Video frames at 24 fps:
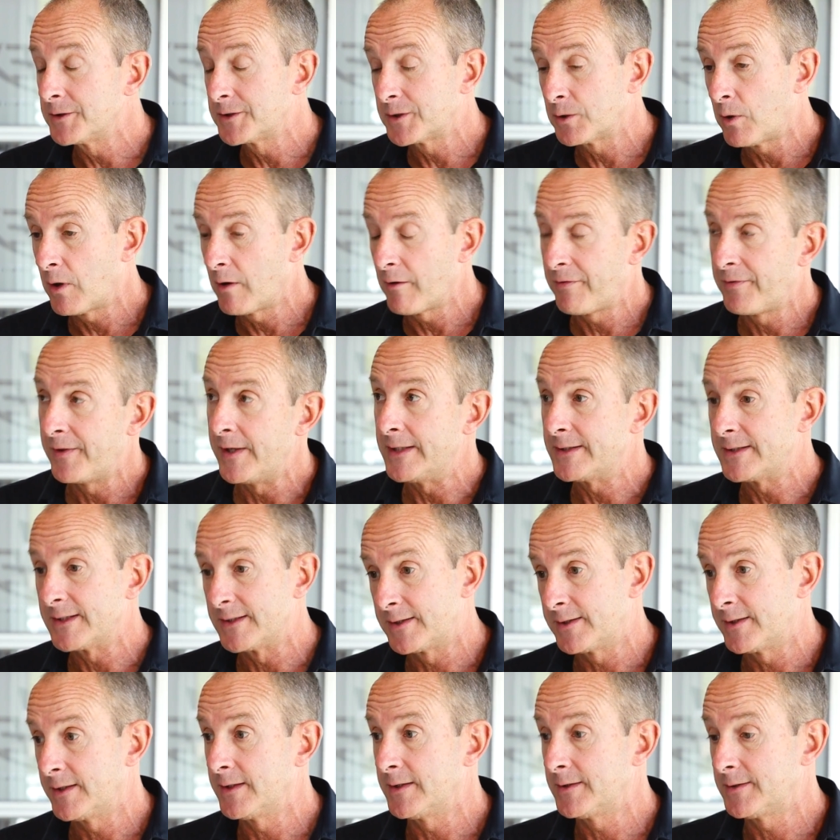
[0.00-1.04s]
So our thesis
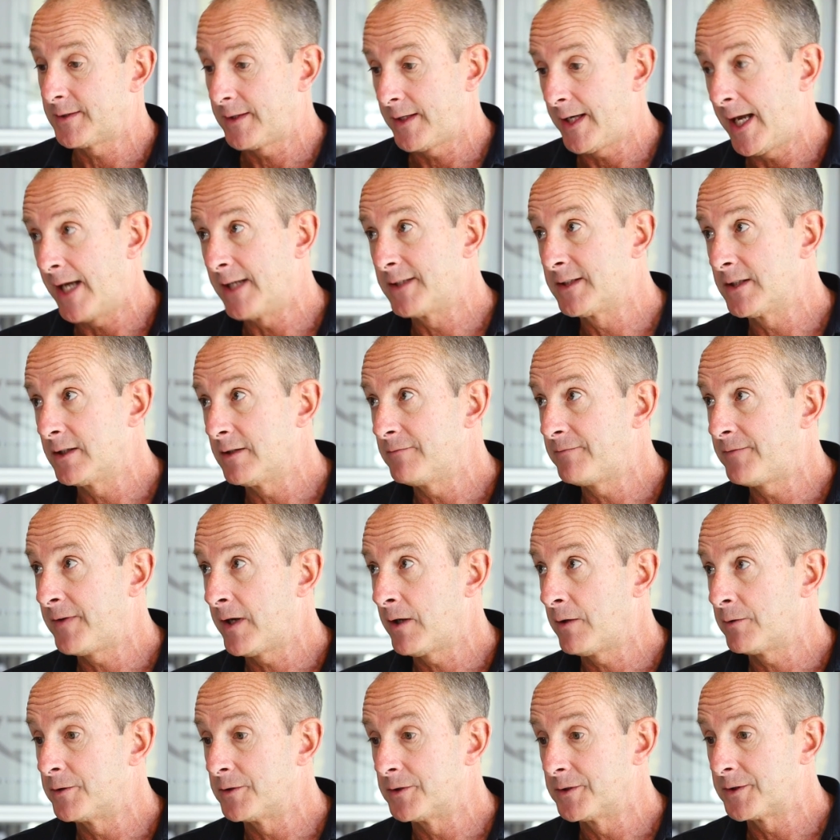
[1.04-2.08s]
is exited
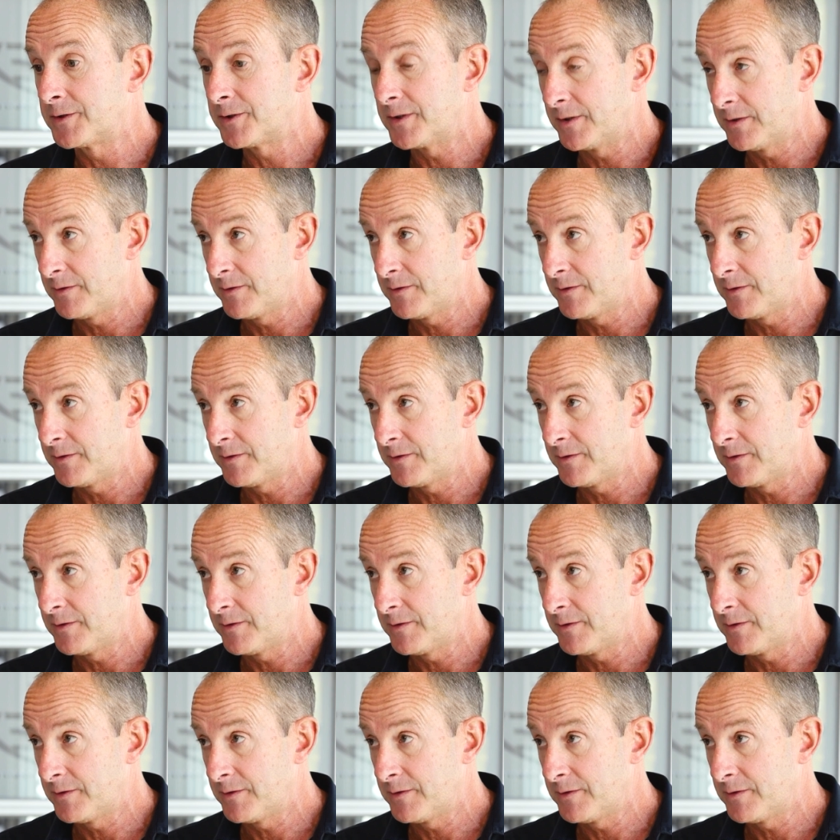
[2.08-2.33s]
founders